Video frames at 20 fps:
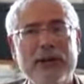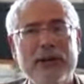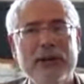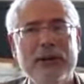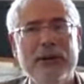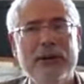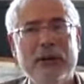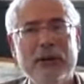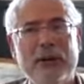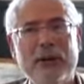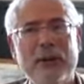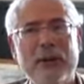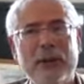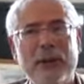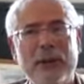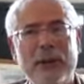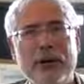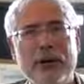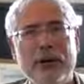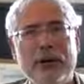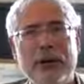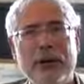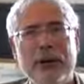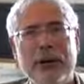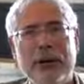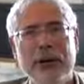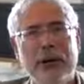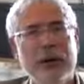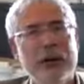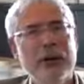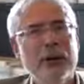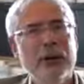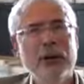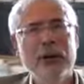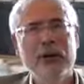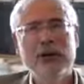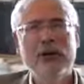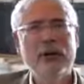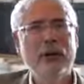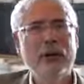in keywords, I'm going to get
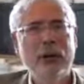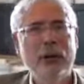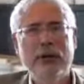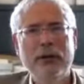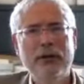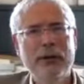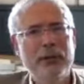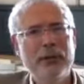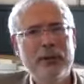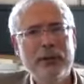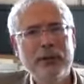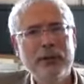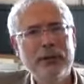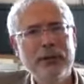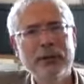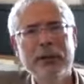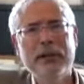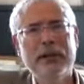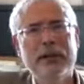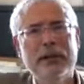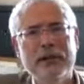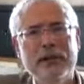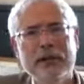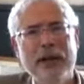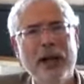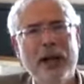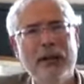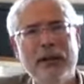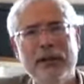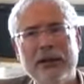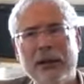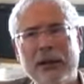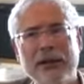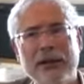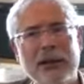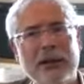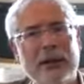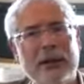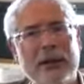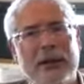43 people to hit the site, and
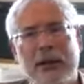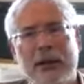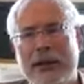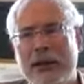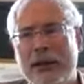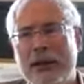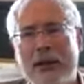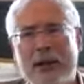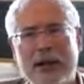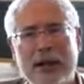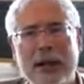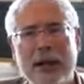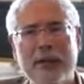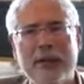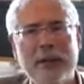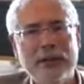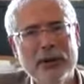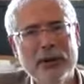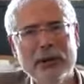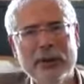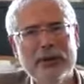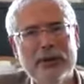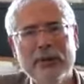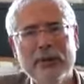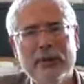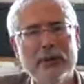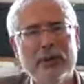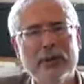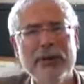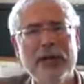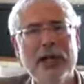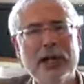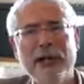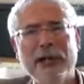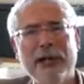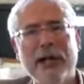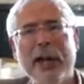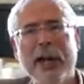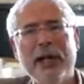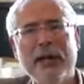then 10% of them will
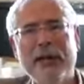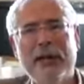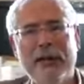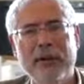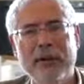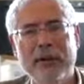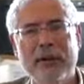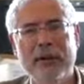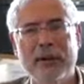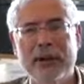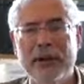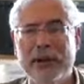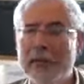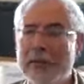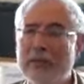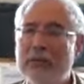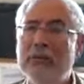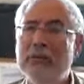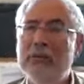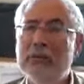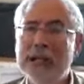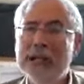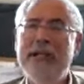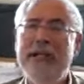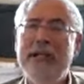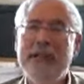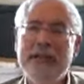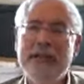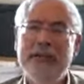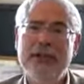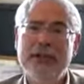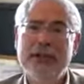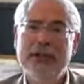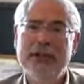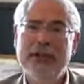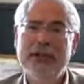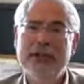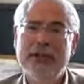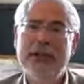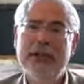actually activate. Really
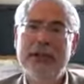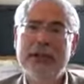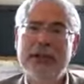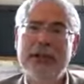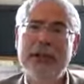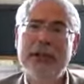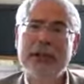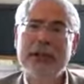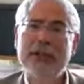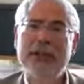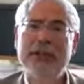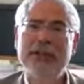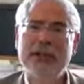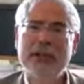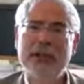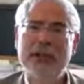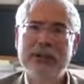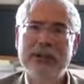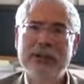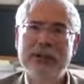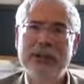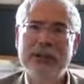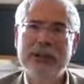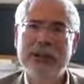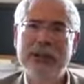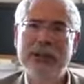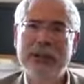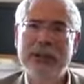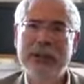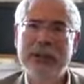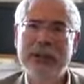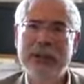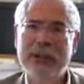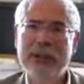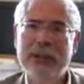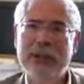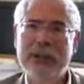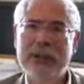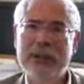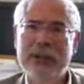interesting to see what the data looks over time.
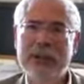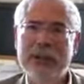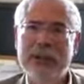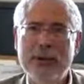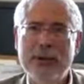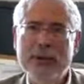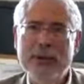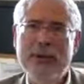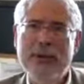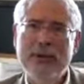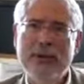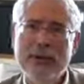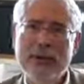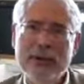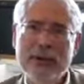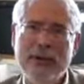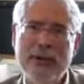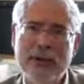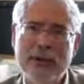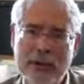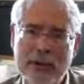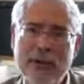So instead of just getting